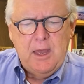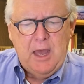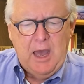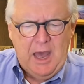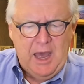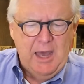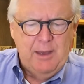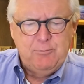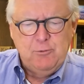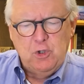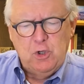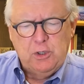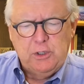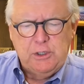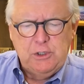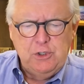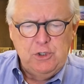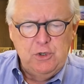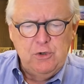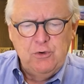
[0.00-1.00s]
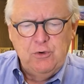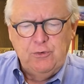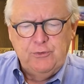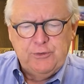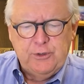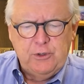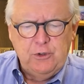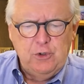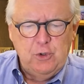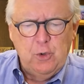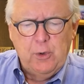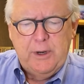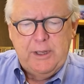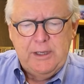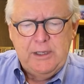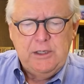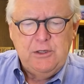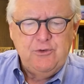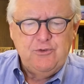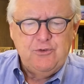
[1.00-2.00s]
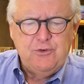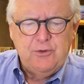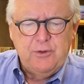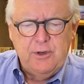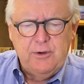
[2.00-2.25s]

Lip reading: I am young in years and your age,